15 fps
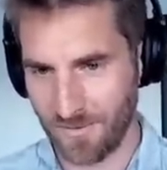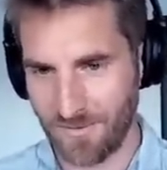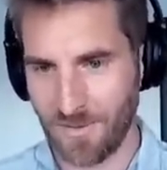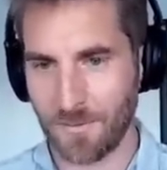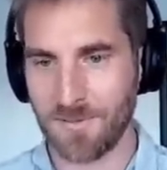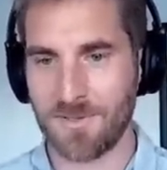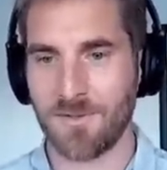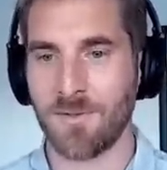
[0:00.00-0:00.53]

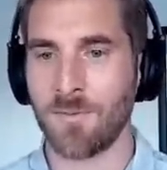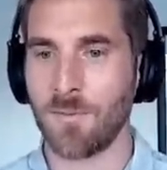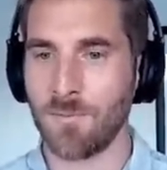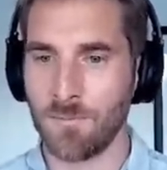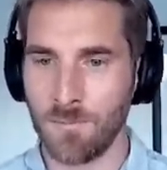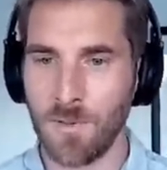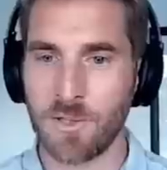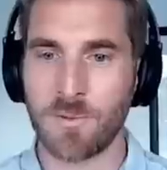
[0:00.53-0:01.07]
There is a
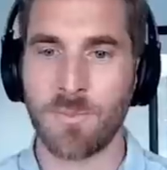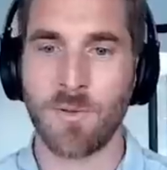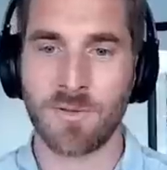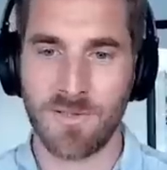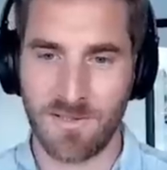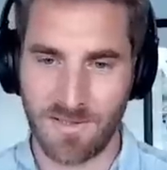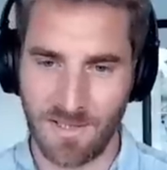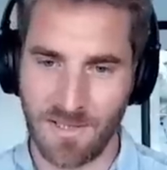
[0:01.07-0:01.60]
much more
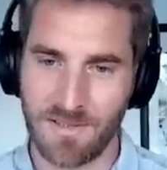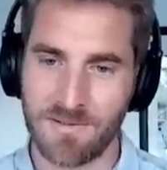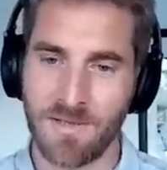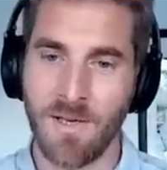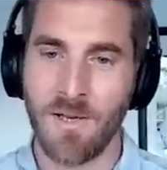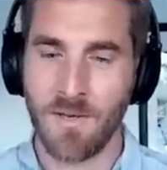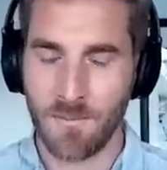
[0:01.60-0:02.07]
details,